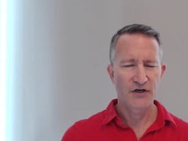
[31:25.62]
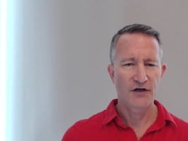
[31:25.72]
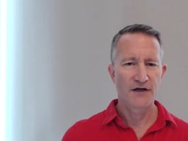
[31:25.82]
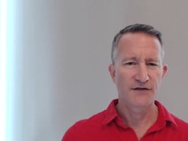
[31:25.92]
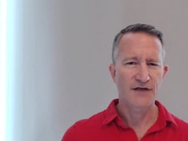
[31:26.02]

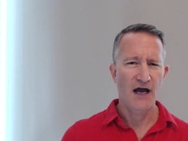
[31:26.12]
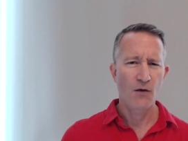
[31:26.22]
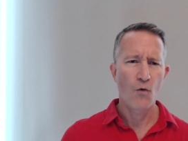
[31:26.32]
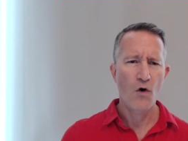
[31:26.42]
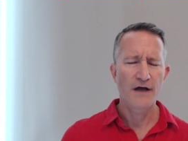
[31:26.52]
Because
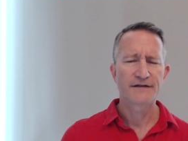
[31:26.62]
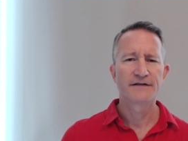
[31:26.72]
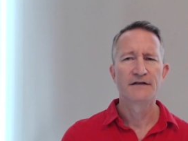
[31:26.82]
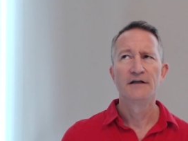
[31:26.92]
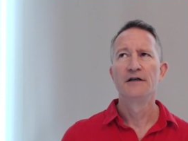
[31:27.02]
I
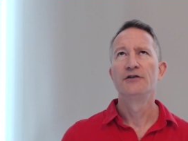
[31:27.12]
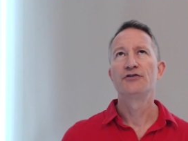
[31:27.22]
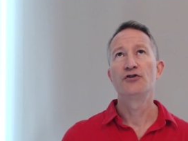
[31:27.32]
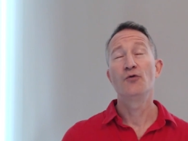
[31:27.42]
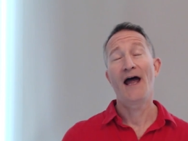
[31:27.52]
want
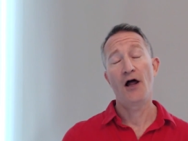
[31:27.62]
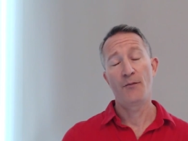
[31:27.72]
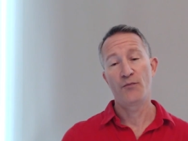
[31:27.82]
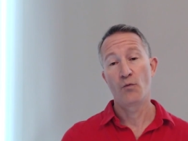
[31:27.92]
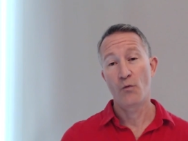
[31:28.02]
to
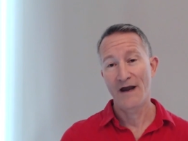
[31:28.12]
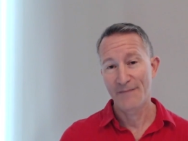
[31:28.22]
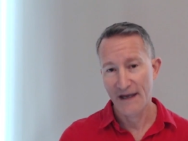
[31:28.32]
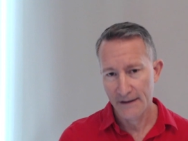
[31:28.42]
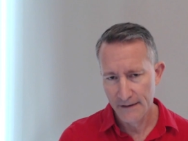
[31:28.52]
help
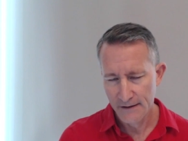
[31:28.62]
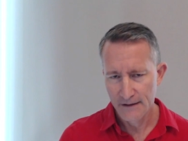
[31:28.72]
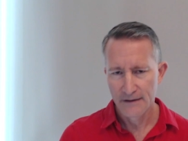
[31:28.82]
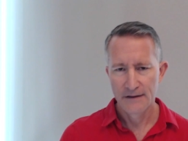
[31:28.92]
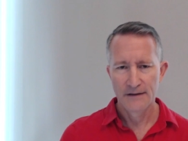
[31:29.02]

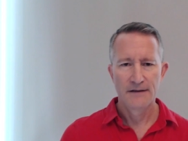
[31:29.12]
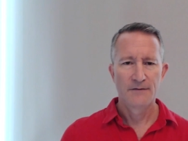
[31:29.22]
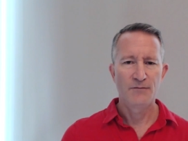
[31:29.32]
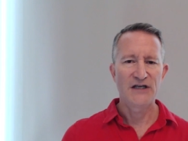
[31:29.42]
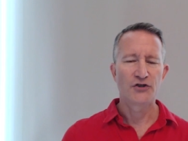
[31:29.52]
women
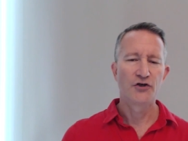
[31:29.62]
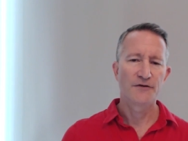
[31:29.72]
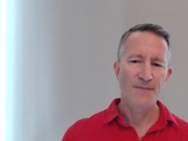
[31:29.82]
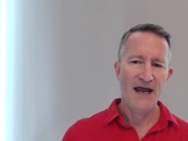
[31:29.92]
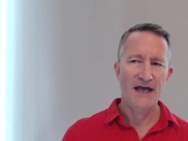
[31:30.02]
meet
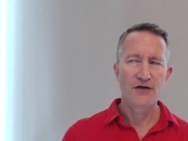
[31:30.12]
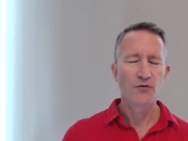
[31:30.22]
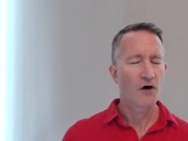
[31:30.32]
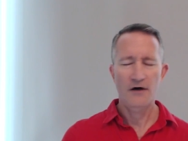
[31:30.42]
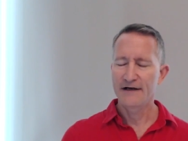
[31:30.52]
good
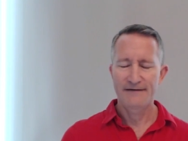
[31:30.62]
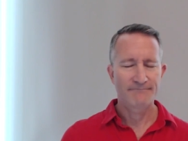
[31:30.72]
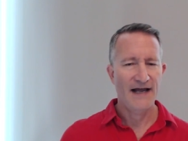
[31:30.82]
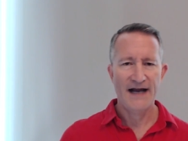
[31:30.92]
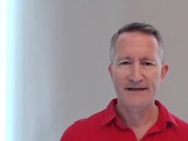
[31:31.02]
men who aren't
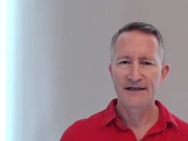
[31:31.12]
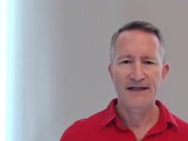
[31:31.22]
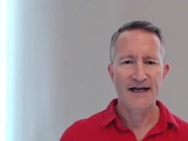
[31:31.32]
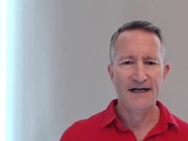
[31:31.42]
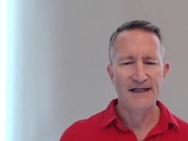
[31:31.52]

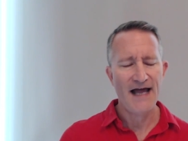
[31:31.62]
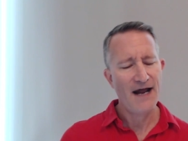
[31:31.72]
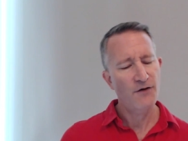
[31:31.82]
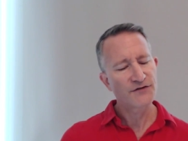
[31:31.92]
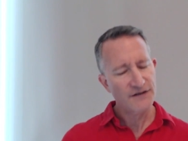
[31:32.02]
acting like
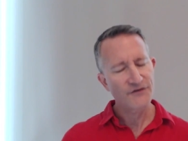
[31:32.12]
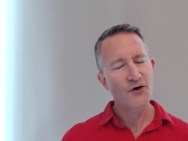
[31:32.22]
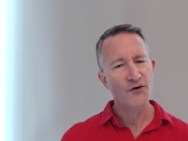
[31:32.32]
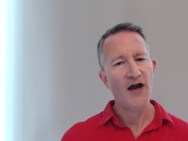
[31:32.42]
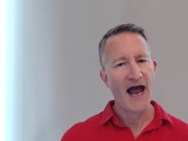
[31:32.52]
clowns,
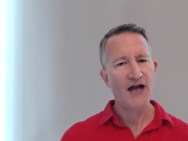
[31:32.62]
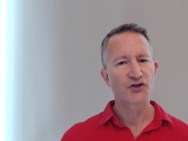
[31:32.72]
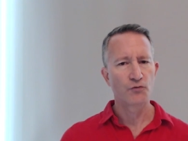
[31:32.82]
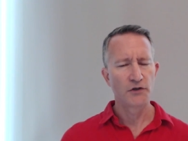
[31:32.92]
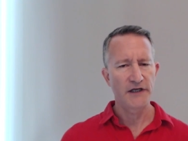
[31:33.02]
even though they're
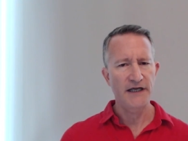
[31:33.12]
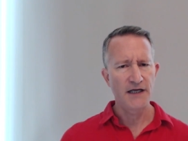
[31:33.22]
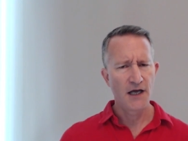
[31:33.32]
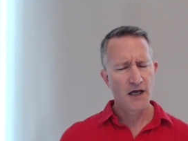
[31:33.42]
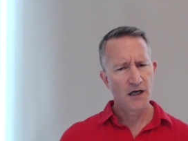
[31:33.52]

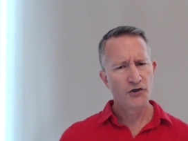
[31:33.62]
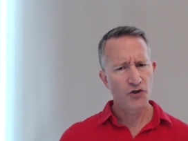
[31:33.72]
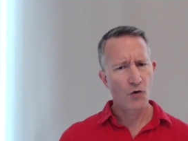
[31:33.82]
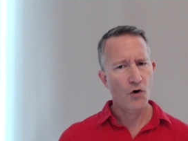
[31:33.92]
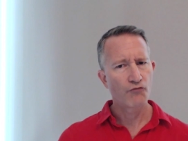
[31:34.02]
actually,
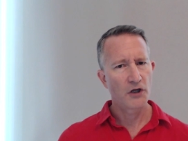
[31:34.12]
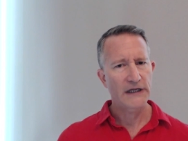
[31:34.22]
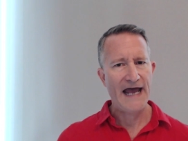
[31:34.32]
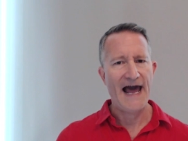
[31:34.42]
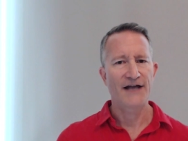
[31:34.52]
a
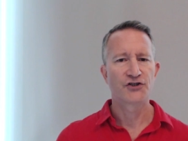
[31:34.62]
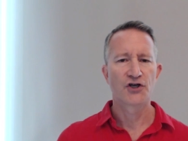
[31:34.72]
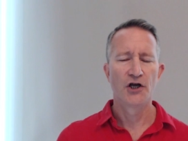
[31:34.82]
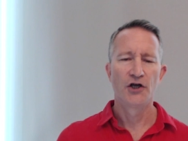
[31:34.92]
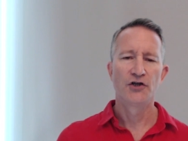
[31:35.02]
real
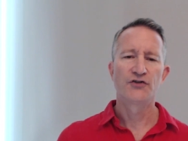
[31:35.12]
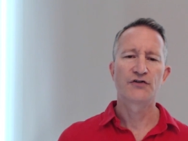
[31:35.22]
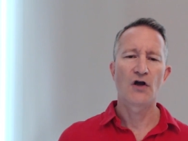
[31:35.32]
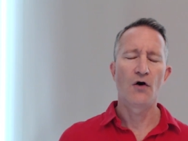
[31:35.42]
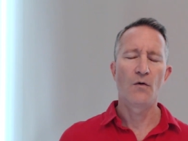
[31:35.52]
catch.
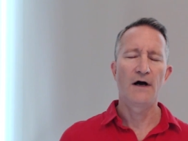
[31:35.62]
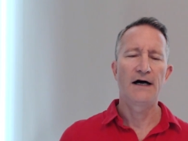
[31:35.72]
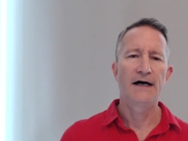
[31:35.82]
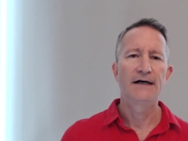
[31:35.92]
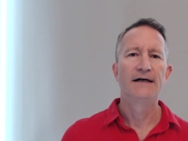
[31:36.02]
So
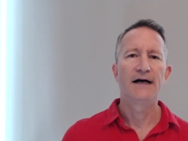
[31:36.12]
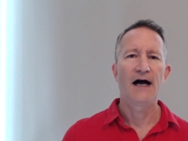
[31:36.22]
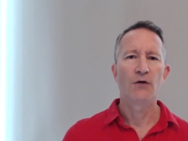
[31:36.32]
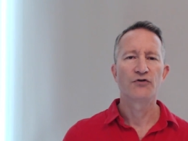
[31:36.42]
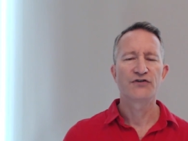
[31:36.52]

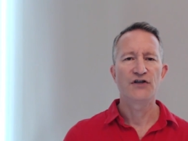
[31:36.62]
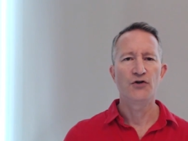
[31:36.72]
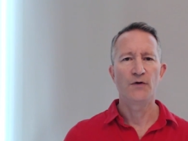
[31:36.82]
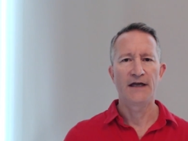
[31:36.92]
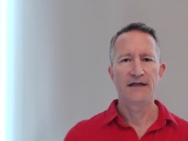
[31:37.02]
I will
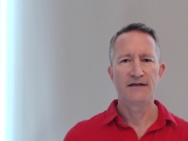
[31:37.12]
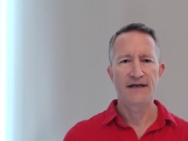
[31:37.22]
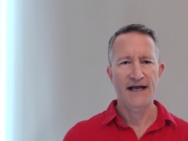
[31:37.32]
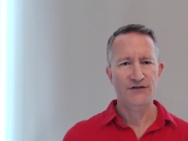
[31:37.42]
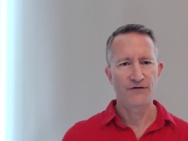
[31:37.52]
see you
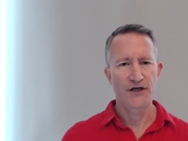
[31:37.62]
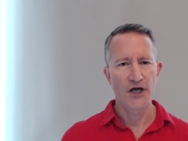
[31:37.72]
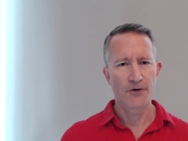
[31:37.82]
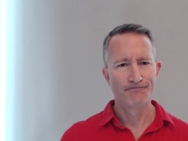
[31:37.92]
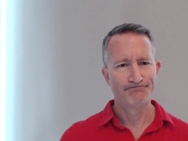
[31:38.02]
in the next
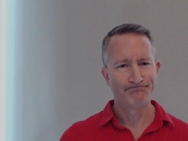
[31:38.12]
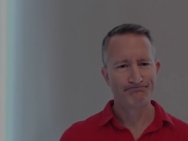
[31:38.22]
video.